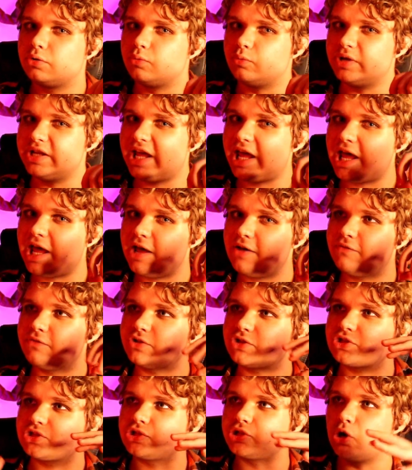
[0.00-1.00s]
We
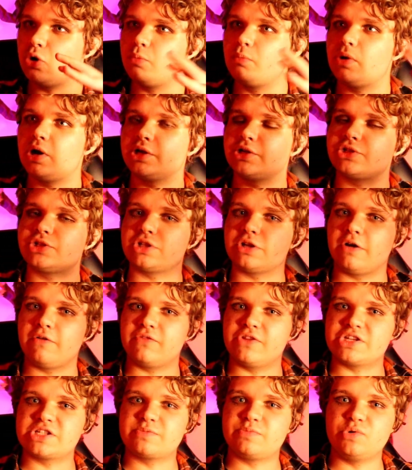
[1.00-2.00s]
have so much
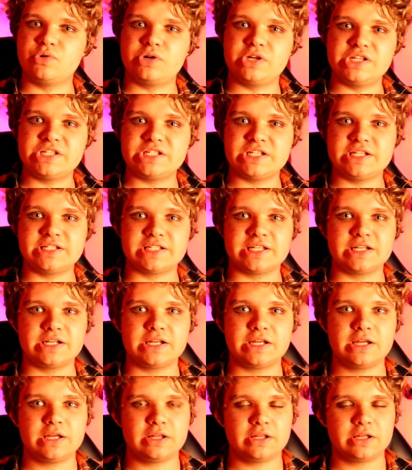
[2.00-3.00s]
of the spooky
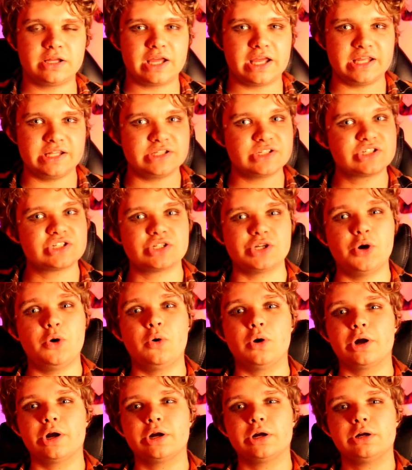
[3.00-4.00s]
season in
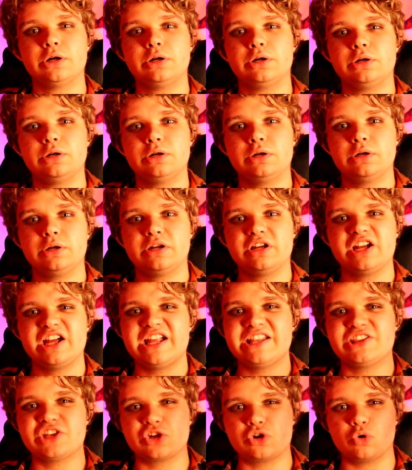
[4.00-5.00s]
store,
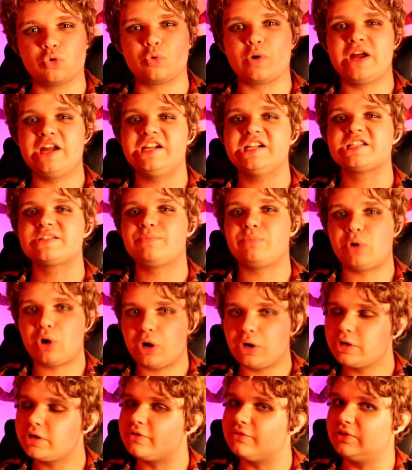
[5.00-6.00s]
and the greatest
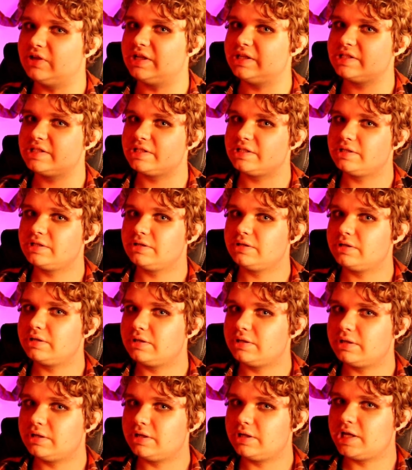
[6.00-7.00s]
part of it
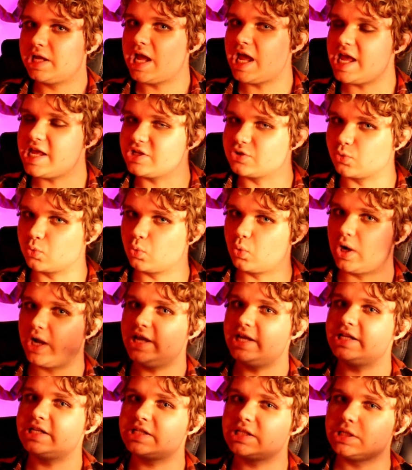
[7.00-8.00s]
is
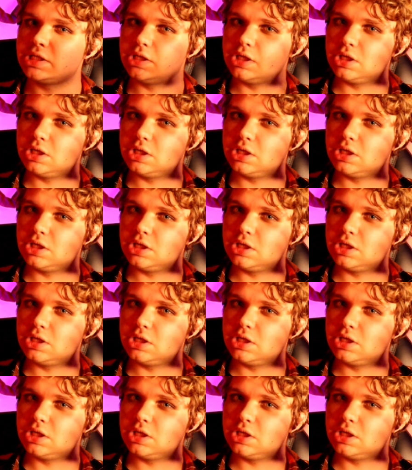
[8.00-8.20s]
right